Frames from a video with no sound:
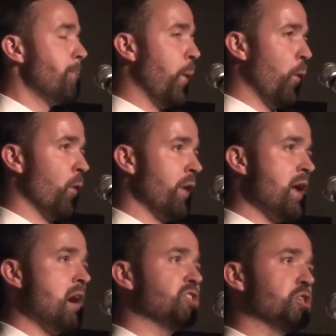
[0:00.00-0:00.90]

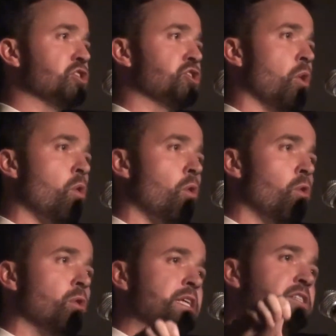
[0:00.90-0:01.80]
Pouring out your
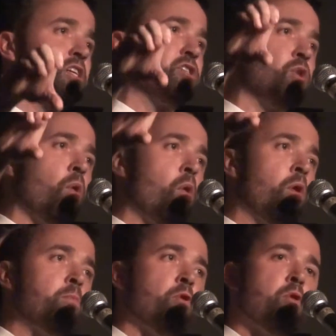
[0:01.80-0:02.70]
soul into dorm